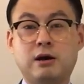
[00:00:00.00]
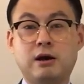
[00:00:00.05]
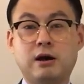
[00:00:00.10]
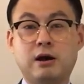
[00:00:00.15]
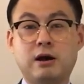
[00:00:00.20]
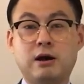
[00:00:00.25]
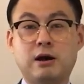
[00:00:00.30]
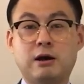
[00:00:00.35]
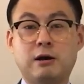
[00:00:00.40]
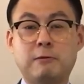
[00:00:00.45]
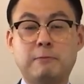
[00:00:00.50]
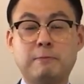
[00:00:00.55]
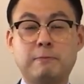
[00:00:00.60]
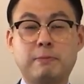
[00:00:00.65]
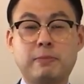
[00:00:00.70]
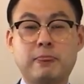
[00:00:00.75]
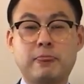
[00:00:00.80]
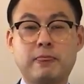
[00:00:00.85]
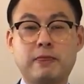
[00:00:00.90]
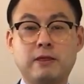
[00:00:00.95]
Um,
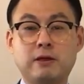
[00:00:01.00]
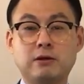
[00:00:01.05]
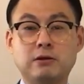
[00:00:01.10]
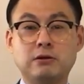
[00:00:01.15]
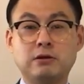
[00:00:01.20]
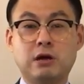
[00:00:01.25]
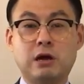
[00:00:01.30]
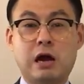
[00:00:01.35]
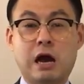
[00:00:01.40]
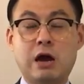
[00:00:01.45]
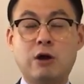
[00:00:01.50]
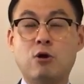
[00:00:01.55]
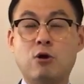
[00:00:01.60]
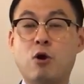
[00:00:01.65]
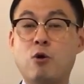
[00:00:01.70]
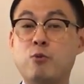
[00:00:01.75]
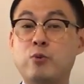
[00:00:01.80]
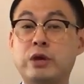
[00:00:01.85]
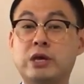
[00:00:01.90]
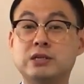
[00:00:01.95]
I
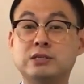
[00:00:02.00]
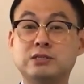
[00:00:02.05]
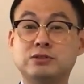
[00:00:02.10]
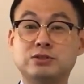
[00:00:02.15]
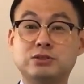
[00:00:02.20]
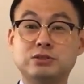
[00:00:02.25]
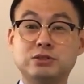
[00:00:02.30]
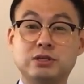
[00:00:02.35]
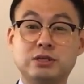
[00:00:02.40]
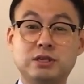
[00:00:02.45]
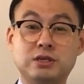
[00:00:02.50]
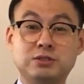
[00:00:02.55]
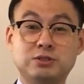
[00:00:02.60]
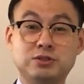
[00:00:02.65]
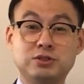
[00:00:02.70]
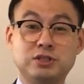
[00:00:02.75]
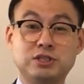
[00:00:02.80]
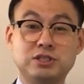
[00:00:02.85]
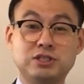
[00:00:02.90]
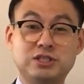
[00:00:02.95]
hope we can see
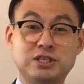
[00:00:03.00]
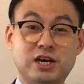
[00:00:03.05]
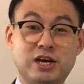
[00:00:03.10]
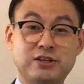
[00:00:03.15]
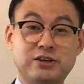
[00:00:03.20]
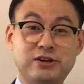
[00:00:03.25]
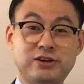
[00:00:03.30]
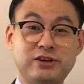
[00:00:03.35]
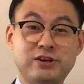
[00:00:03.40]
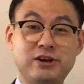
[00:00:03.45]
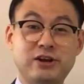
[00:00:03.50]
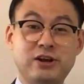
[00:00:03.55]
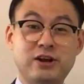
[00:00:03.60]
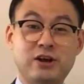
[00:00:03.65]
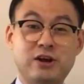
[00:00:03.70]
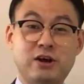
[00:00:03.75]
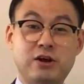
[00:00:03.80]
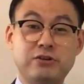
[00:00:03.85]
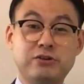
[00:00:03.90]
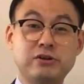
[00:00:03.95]
soon each other.
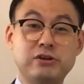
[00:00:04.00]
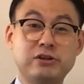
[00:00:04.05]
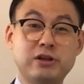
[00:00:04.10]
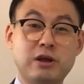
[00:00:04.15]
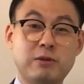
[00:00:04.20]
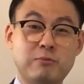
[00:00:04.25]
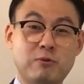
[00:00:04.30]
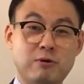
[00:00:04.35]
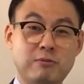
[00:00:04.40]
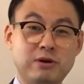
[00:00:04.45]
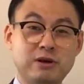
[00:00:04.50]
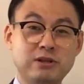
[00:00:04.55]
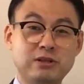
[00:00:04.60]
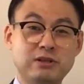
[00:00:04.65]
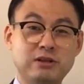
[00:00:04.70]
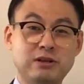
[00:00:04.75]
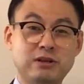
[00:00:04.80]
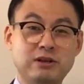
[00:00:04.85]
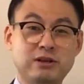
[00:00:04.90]
Until that moment,